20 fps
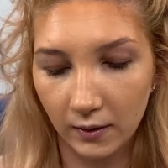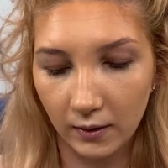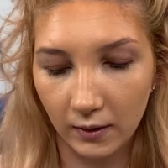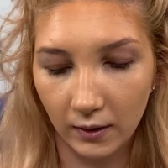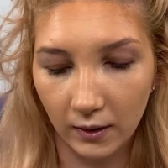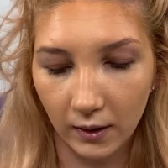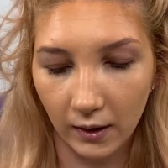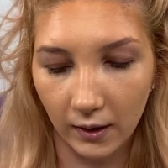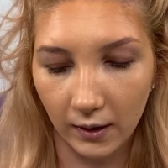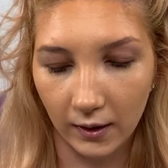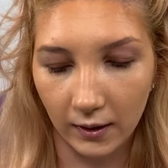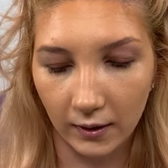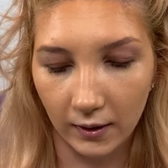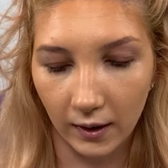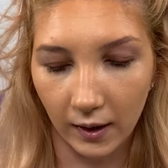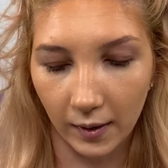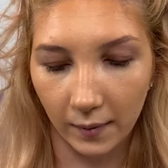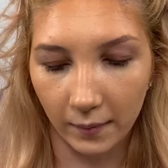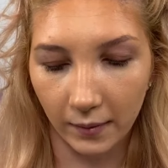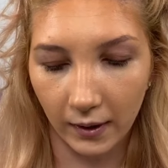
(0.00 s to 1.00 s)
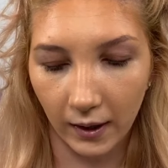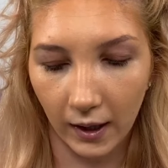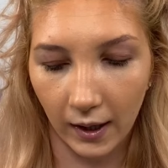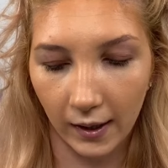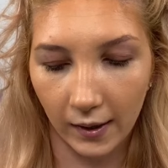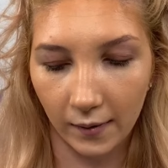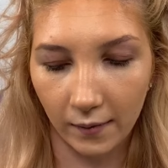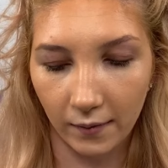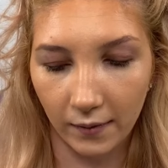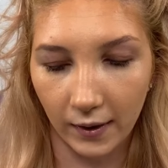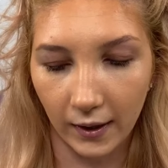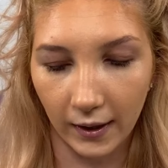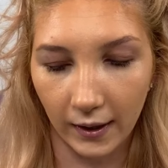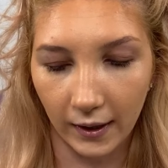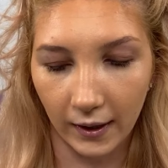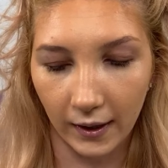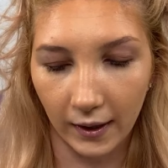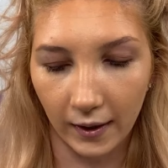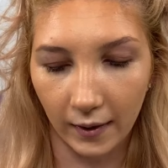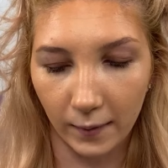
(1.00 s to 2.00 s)
because I'm kind of digging
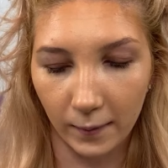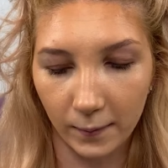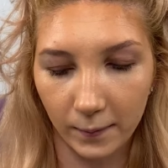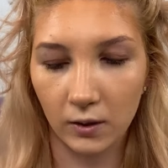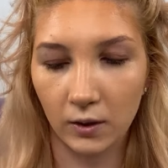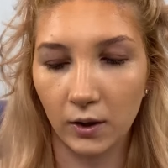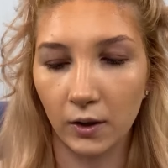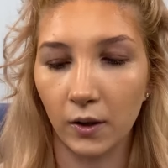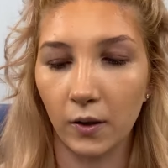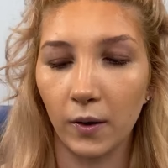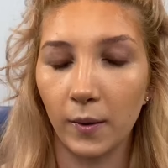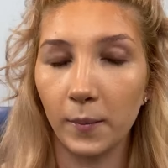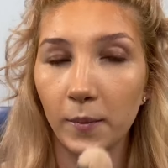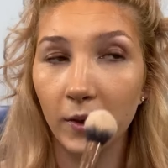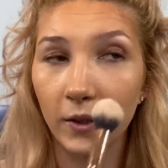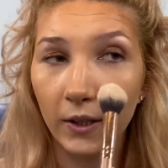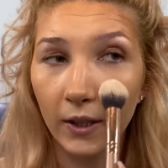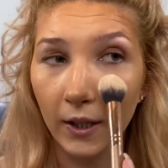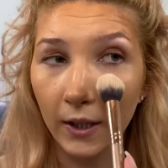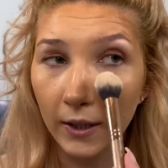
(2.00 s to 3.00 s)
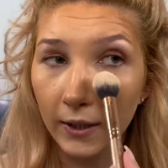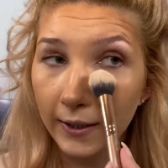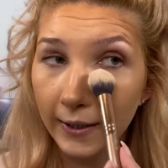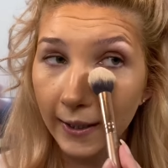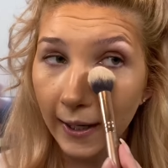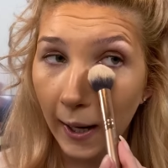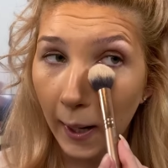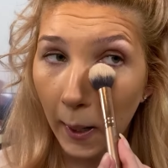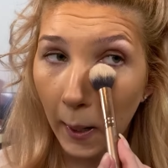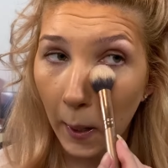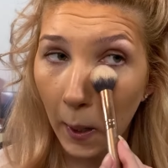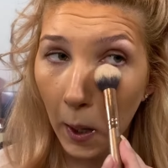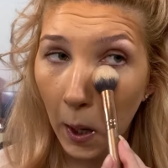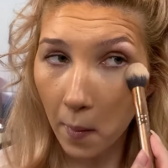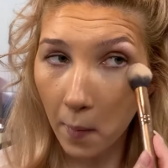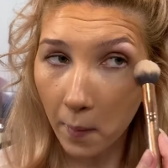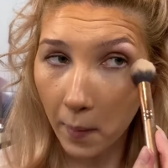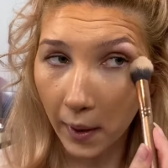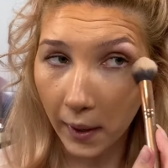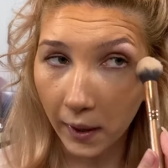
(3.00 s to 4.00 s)
it. So I'm just gonna set
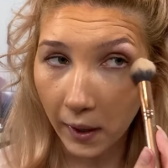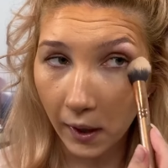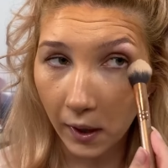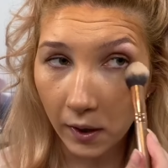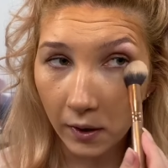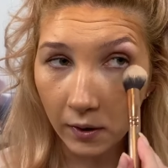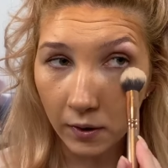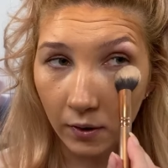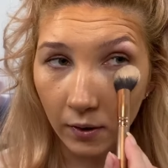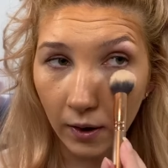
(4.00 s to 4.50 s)
my under